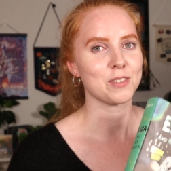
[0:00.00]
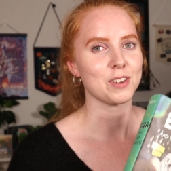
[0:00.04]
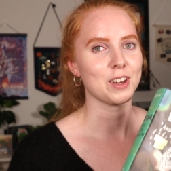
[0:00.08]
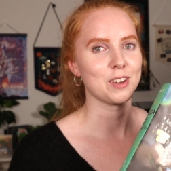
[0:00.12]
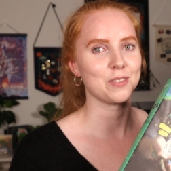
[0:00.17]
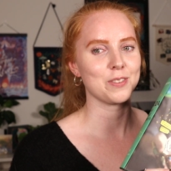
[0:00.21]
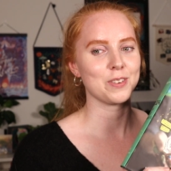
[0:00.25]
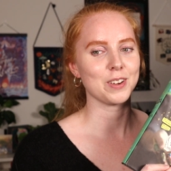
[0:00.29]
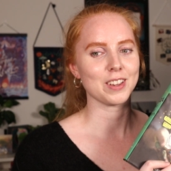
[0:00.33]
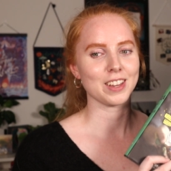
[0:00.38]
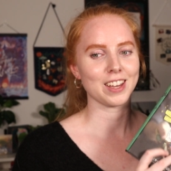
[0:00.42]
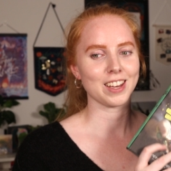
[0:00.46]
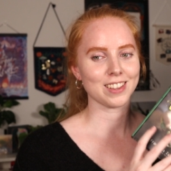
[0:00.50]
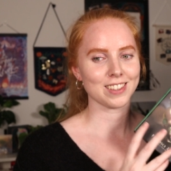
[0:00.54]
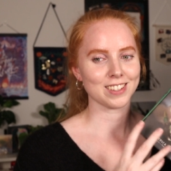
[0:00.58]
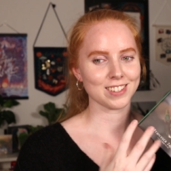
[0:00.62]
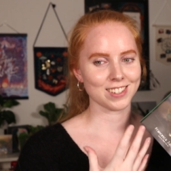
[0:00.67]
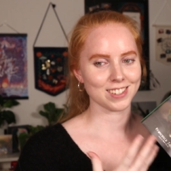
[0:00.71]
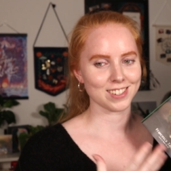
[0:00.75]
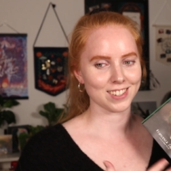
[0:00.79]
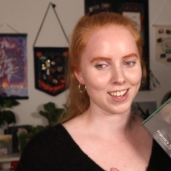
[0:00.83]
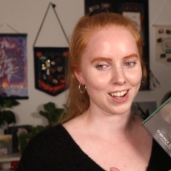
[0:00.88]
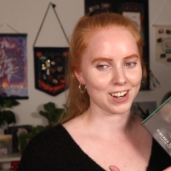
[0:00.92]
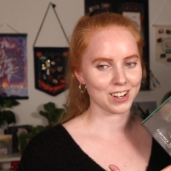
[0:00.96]
I feel like this
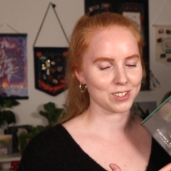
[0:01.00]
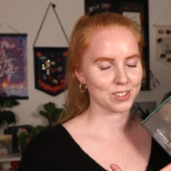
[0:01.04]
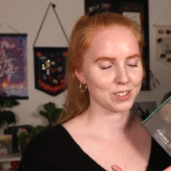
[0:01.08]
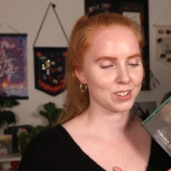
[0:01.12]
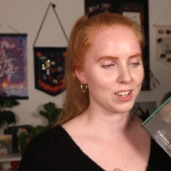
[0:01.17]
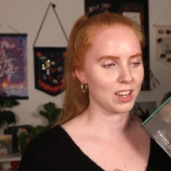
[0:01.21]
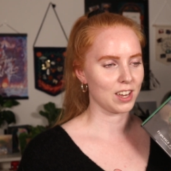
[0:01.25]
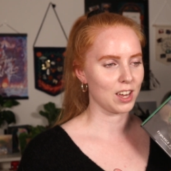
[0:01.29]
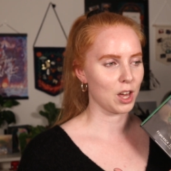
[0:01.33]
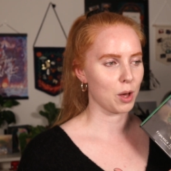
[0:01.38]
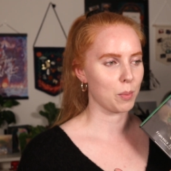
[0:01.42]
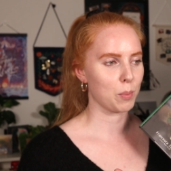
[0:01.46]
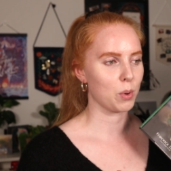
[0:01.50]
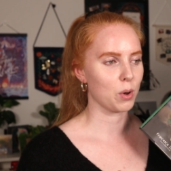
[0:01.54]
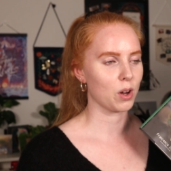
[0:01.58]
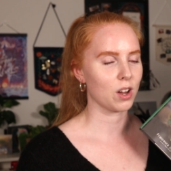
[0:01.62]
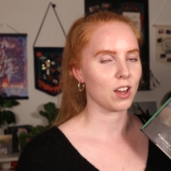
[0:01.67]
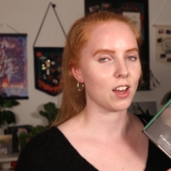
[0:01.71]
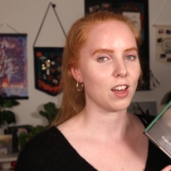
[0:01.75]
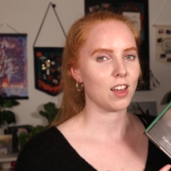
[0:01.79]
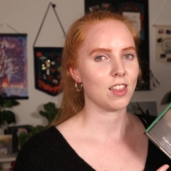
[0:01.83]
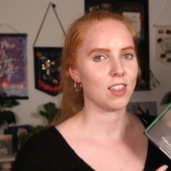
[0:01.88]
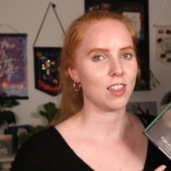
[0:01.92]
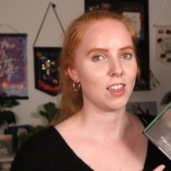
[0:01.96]
is actually a
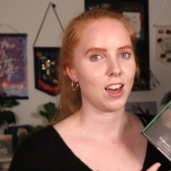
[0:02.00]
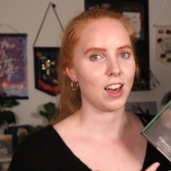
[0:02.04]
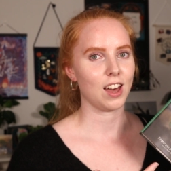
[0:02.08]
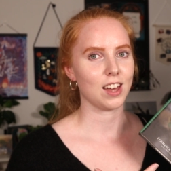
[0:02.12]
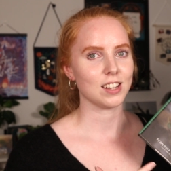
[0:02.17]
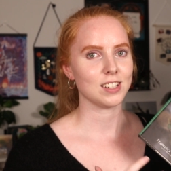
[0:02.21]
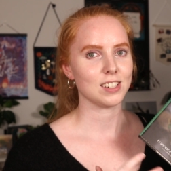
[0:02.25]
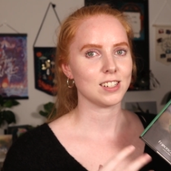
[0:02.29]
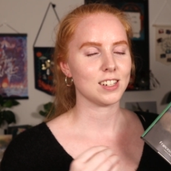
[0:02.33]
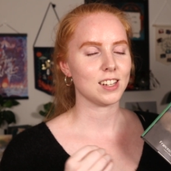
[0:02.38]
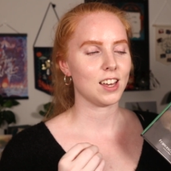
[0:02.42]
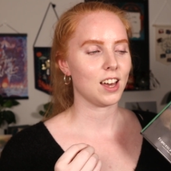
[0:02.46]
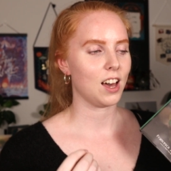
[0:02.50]
book that